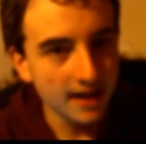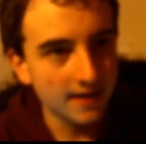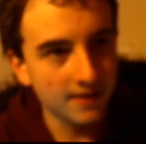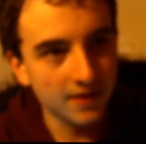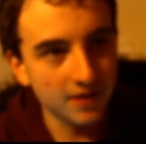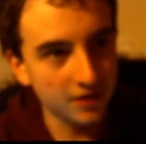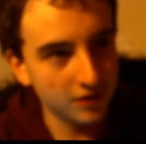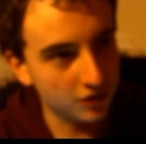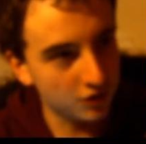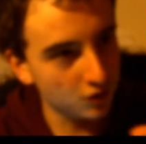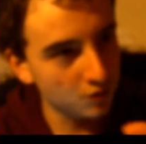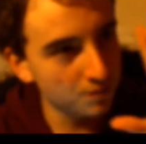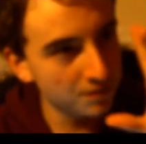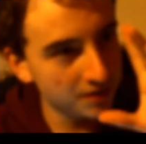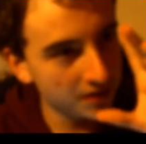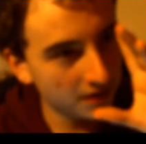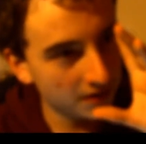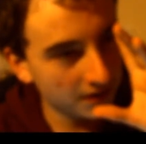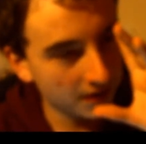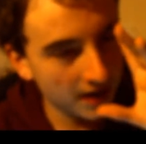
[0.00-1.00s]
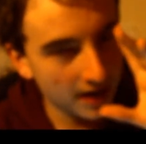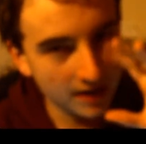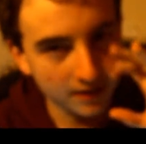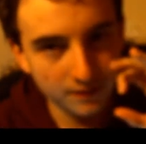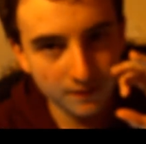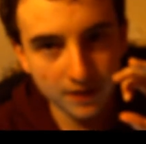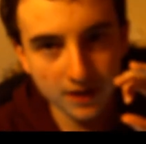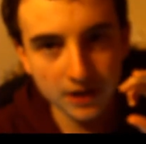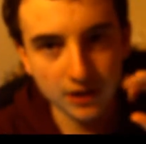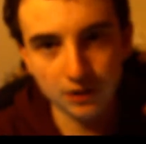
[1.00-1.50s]
and then it zooms in on the guy's
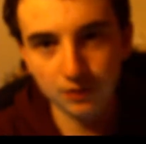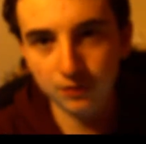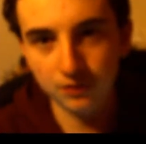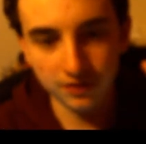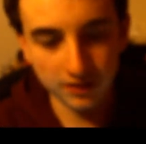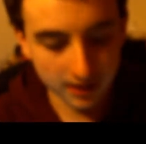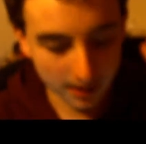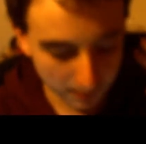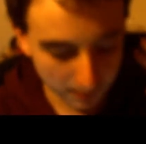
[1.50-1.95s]
face, only this